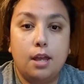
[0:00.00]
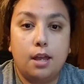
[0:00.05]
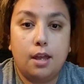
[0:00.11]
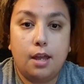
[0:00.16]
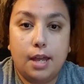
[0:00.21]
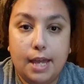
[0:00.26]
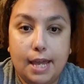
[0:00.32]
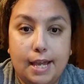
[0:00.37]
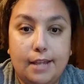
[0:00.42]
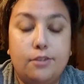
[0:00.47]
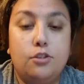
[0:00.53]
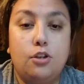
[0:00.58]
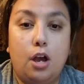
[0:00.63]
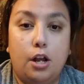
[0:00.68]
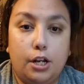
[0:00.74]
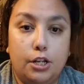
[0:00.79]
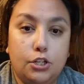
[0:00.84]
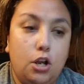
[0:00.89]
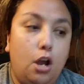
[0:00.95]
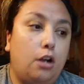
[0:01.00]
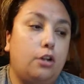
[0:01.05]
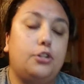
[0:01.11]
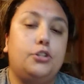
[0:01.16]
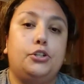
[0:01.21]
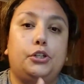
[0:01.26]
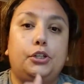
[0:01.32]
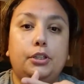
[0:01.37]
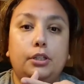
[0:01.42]
he's not a
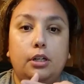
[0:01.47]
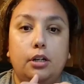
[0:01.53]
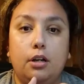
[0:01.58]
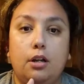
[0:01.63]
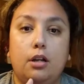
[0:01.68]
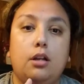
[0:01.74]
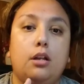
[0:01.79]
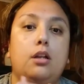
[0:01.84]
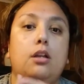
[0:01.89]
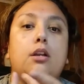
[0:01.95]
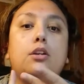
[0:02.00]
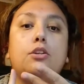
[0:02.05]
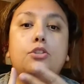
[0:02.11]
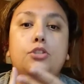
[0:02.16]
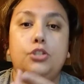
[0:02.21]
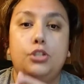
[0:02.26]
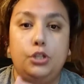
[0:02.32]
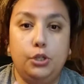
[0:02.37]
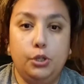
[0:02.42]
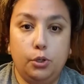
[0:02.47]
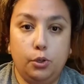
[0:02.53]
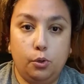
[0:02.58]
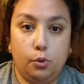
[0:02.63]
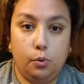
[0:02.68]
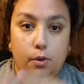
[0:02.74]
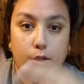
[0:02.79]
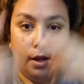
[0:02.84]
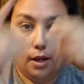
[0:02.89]
doctor.
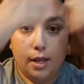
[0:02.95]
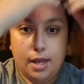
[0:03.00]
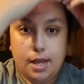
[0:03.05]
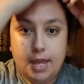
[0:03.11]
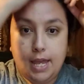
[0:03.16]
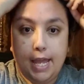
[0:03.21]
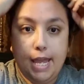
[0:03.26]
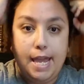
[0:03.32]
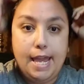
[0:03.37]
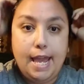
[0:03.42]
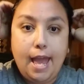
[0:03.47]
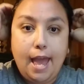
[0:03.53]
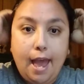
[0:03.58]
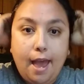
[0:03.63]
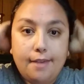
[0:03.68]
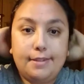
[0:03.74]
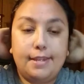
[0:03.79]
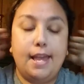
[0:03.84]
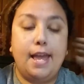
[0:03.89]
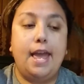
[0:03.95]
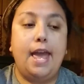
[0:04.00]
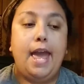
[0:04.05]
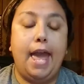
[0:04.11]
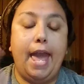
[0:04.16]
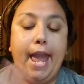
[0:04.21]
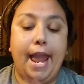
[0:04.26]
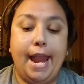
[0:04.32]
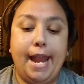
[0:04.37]
Two, he has
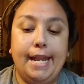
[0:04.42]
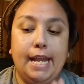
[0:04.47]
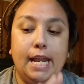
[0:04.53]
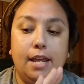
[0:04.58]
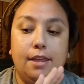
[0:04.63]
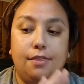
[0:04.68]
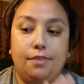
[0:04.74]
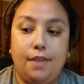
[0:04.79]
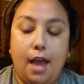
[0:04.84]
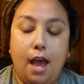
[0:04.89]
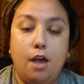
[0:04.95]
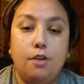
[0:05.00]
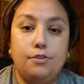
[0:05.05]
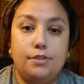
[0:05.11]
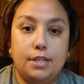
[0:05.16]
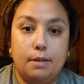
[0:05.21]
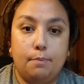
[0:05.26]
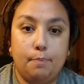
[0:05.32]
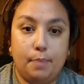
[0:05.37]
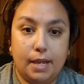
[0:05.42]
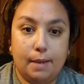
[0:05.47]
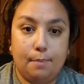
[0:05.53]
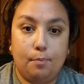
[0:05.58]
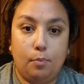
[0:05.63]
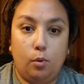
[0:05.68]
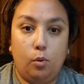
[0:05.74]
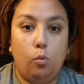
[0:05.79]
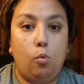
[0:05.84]
80,000
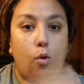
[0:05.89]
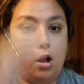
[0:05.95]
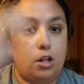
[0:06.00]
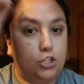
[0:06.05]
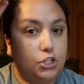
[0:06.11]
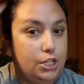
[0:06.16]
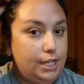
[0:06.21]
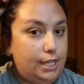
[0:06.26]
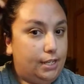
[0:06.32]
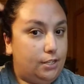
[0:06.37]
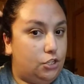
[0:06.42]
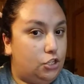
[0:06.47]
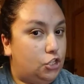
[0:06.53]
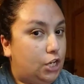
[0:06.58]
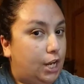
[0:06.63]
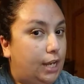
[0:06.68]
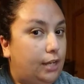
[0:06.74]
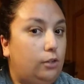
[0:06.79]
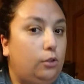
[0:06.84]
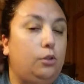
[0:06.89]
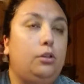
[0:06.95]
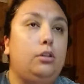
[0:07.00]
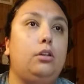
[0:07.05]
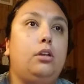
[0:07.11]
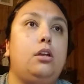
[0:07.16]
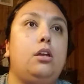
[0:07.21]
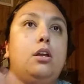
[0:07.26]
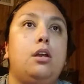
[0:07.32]
people watching his
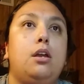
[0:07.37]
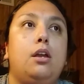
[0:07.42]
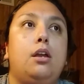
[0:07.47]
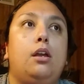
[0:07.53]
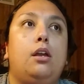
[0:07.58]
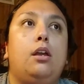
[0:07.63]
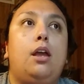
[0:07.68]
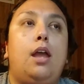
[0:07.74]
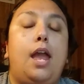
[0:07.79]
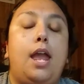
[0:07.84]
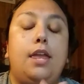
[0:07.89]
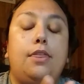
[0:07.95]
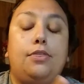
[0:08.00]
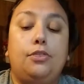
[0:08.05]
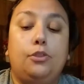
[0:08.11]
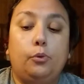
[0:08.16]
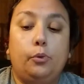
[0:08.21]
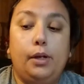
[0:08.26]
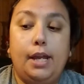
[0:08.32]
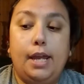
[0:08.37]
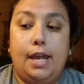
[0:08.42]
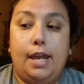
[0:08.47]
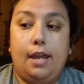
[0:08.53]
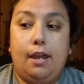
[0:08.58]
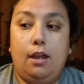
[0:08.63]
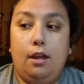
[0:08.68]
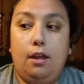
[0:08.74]
channel. And three,